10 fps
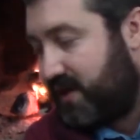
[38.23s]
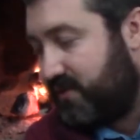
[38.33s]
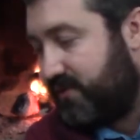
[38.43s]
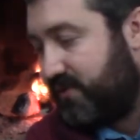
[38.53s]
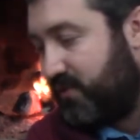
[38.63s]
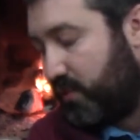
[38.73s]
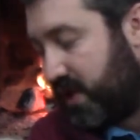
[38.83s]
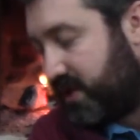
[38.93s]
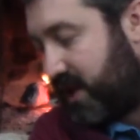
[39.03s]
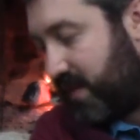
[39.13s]
titled
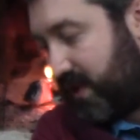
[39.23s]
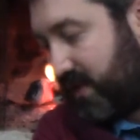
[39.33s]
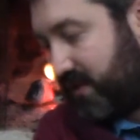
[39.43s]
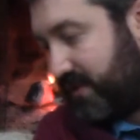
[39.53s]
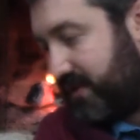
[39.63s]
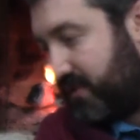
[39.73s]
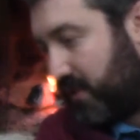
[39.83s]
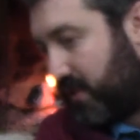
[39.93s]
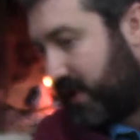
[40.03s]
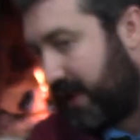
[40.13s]
Reclaiming
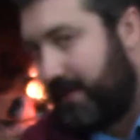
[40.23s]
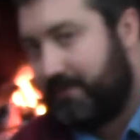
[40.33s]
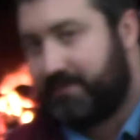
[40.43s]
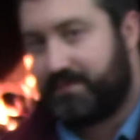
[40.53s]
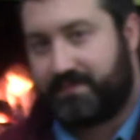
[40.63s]
Glory.